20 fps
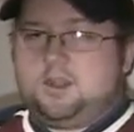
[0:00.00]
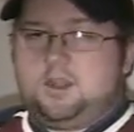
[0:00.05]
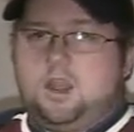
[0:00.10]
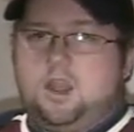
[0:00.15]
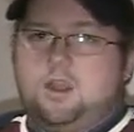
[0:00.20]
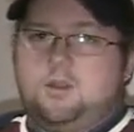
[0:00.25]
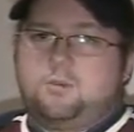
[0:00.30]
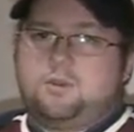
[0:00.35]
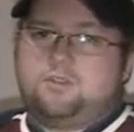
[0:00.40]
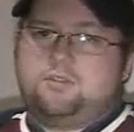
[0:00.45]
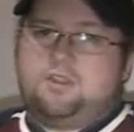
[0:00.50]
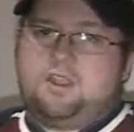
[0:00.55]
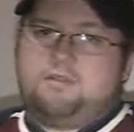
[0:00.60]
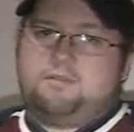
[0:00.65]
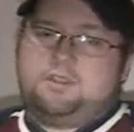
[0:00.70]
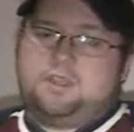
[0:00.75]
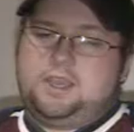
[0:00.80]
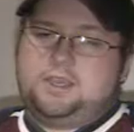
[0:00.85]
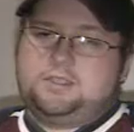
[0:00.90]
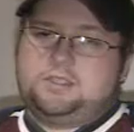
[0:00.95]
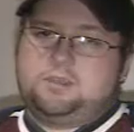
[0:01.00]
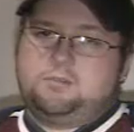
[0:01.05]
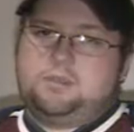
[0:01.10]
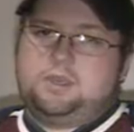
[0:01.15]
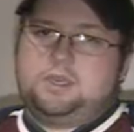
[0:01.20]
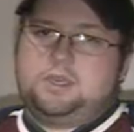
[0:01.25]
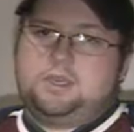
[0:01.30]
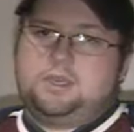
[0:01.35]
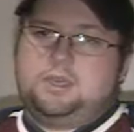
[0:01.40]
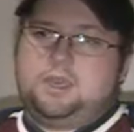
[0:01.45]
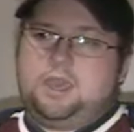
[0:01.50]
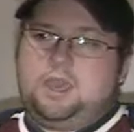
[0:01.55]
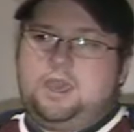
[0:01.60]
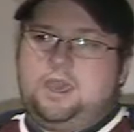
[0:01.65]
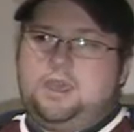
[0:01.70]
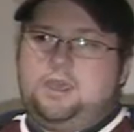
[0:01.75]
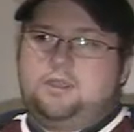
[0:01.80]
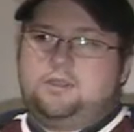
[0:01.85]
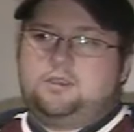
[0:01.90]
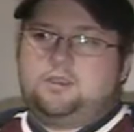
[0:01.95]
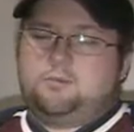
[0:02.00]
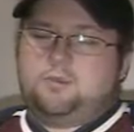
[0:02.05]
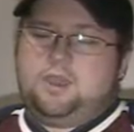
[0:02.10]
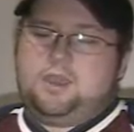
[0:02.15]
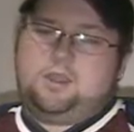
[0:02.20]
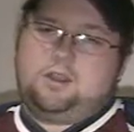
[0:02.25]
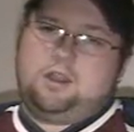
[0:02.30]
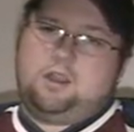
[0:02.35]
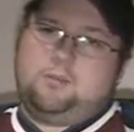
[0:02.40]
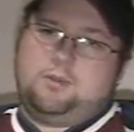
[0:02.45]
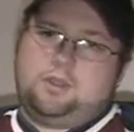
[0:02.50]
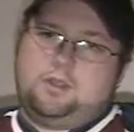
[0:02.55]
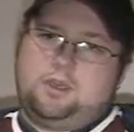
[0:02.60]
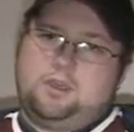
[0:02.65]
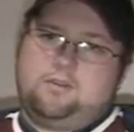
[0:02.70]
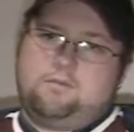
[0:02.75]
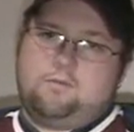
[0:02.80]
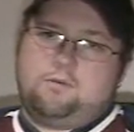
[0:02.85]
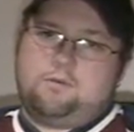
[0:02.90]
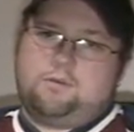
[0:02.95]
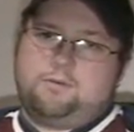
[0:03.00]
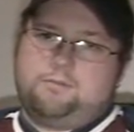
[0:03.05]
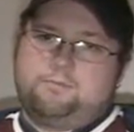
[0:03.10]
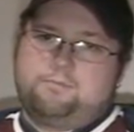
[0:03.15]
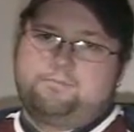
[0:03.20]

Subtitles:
aren't what they're advertised to be, and you pay an arm and a leg for them.